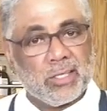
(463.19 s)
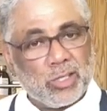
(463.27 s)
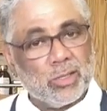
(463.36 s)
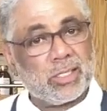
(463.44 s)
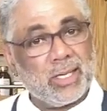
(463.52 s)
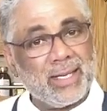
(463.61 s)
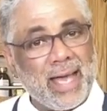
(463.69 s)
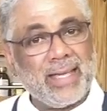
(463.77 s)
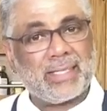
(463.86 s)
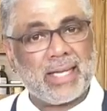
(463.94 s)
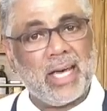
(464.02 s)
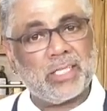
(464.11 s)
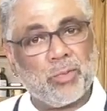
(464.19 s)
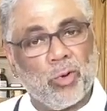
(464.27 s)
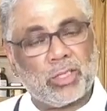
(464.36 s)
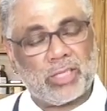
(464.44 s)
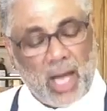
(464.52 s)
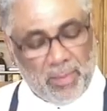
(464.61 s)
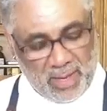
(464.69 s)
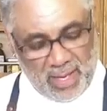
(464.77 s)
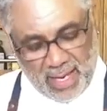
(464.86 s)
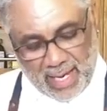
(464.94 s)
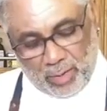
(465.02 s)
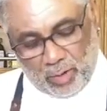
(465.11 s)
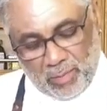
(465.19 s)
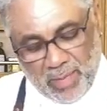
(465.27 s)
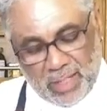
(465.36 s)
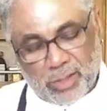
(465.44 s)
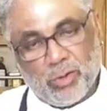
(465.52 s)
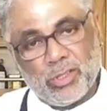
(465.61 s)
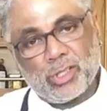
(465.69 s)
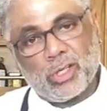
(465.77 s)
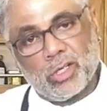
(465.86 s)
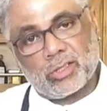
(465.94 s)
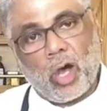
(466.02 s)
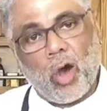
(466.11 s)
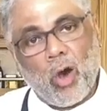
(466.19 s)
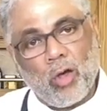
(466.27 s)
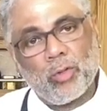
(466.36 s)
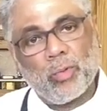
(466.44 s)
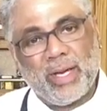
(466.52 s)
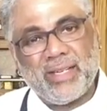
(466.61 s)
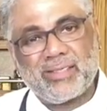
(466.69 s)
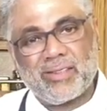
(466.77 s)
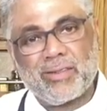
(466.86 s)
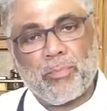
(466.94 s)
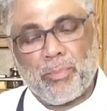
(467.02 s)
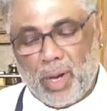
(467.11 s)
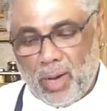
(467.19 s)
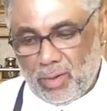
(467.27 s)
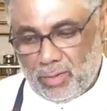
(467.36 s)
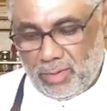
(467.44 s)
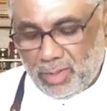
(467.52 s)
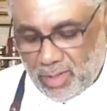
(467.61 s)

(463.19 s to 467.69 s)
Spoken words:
So it's a nice sized pork chop, and I want to make sure it's cooked all the way to the bone.